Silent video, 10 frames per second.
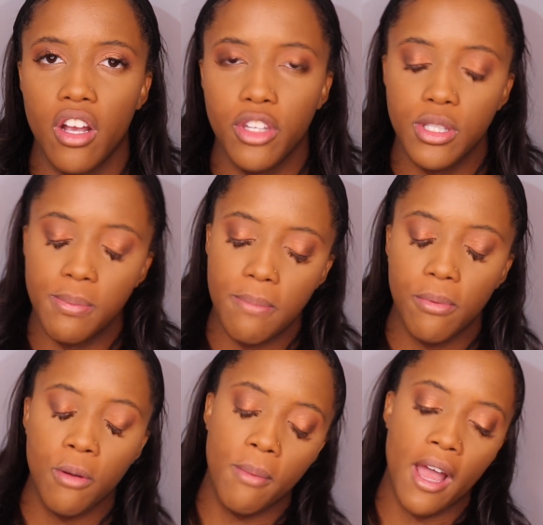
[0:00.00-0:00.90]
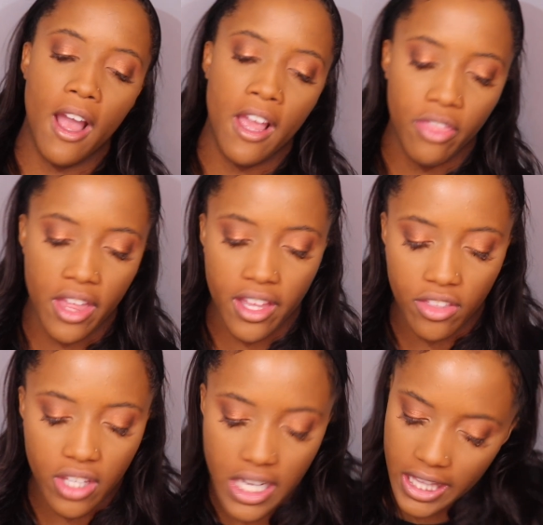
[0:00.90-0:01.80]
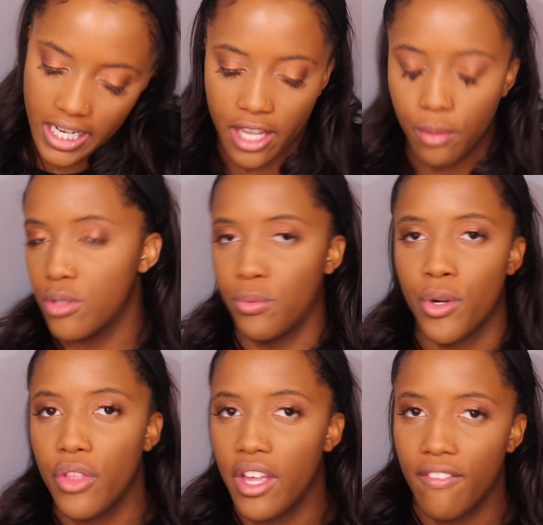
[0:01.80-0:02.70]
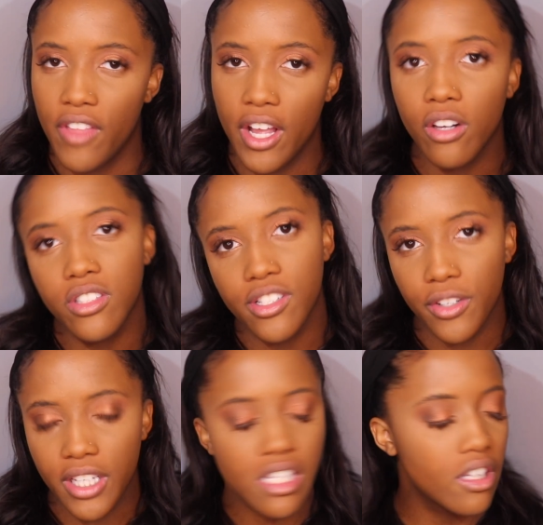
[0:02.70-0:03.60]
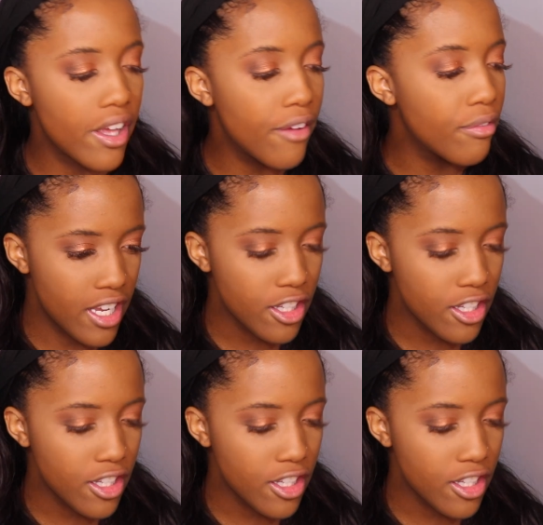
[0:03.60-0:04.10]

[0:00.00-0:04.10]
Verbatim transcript: on those people, but I think at the end of the day, it was worth it if they all still get to live.